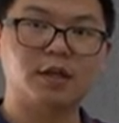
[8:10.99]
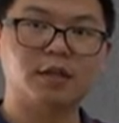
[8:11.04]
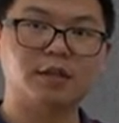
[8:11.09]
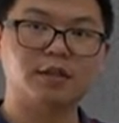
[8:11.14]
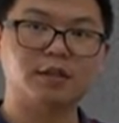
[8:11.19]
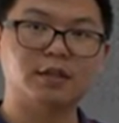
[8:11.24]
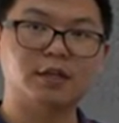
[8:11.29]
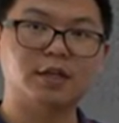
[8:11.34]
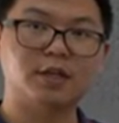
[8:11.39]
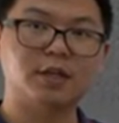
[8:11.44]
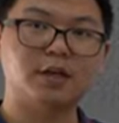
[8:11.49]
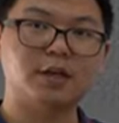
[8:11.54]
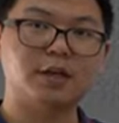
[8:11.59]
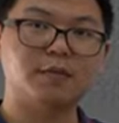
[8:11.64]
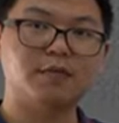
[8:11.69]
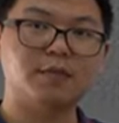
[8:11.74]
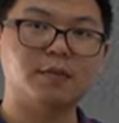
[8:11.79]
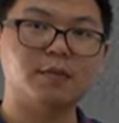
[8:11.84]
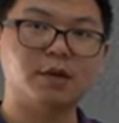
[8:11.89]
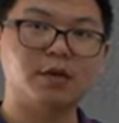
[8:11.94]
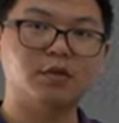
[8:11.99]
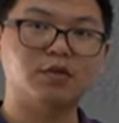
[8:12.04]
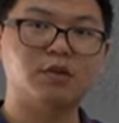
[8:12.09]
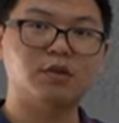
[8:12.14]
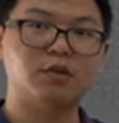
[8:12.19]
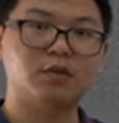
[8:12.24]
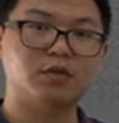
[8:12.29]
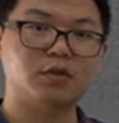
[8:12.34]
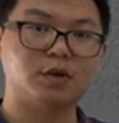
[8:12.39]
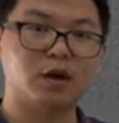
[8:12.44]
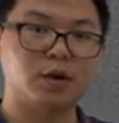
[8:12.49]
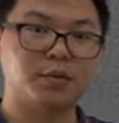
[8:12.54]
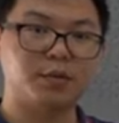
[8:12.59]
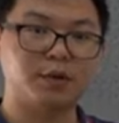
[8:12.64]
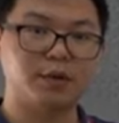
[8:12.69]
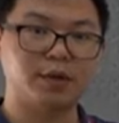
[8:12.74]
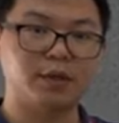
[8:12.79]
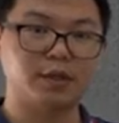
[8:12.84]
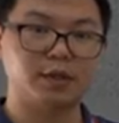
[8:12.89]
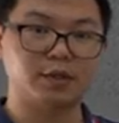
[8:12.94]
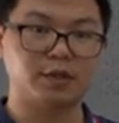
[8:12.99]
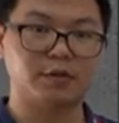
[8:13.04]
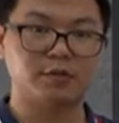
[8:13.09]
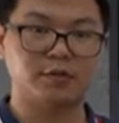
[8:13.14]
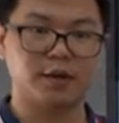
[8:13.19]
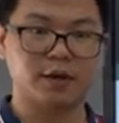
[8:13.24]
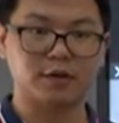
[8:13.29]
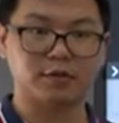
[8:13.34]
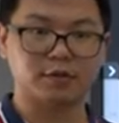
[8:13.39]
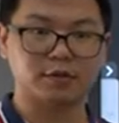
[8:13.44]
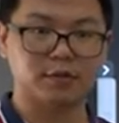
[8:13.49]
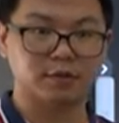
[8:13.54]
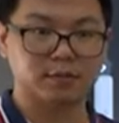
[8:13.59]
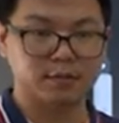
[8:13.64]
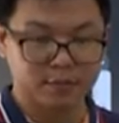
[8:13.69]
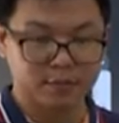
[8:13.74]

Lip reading: sticker information to operate the valves.